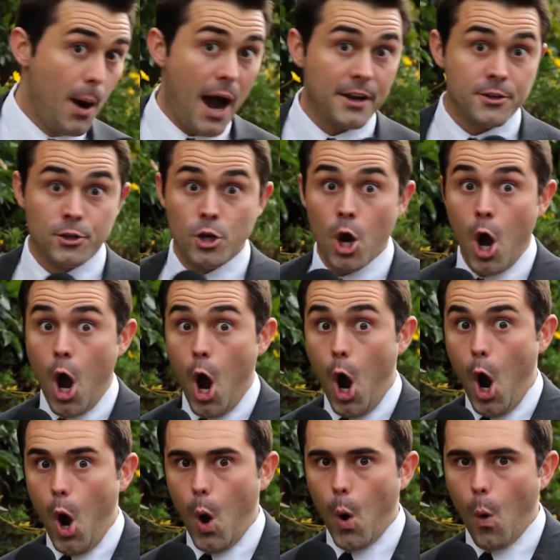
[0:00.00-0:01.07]
But
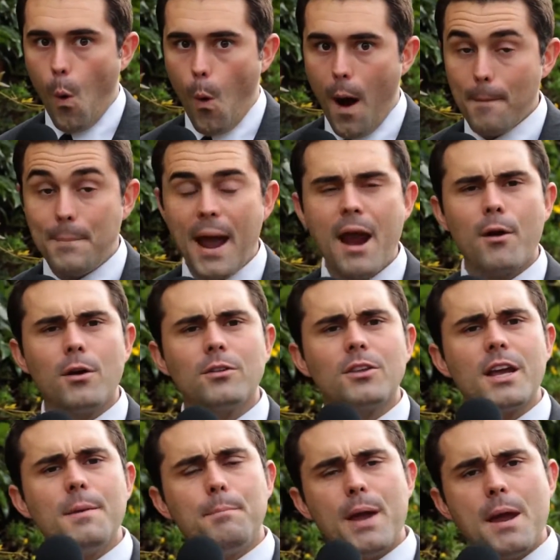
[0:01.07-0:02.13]
no!
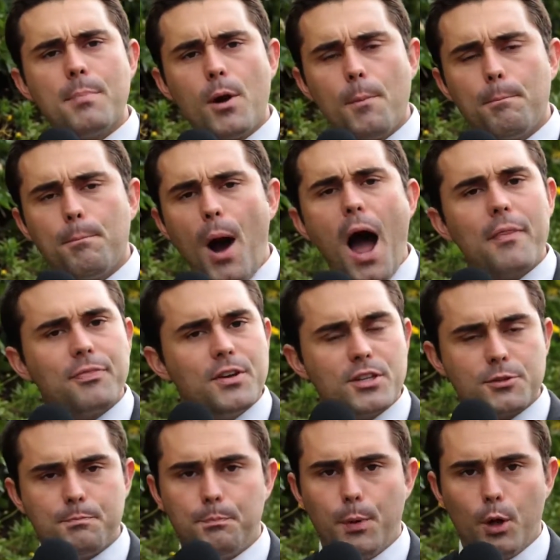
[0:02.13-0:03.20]
Apparently, Bieber bought
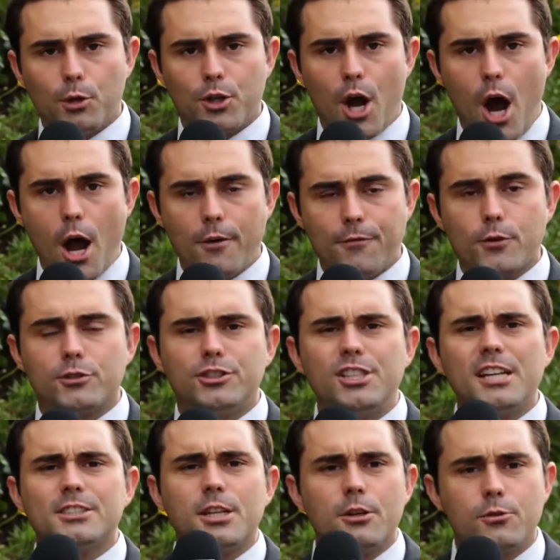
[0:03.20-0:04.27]
this bulldog for
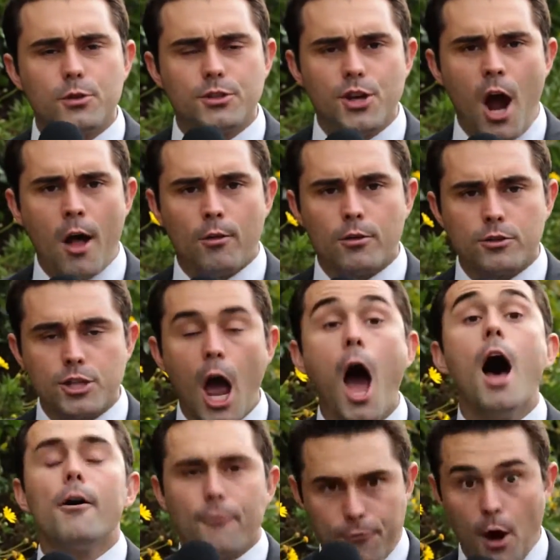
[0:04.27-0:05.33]
$600
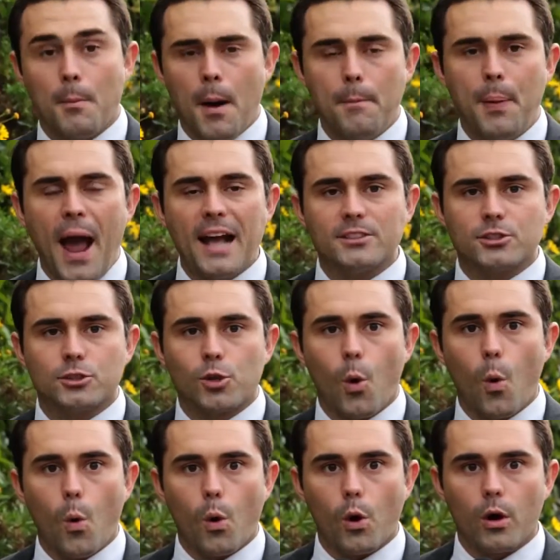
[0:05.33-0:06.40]
from a pet
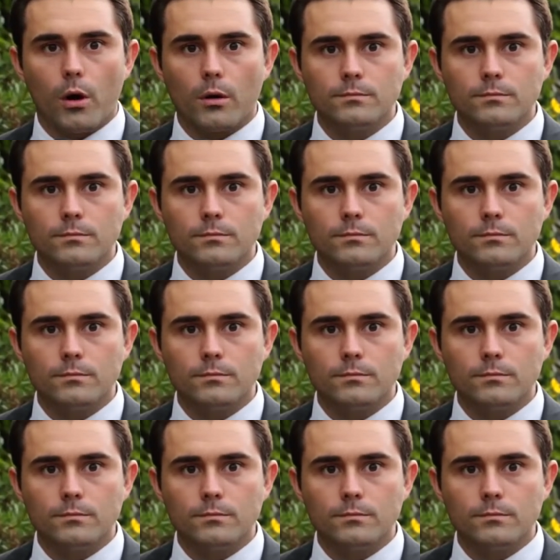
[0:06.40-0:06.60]
store.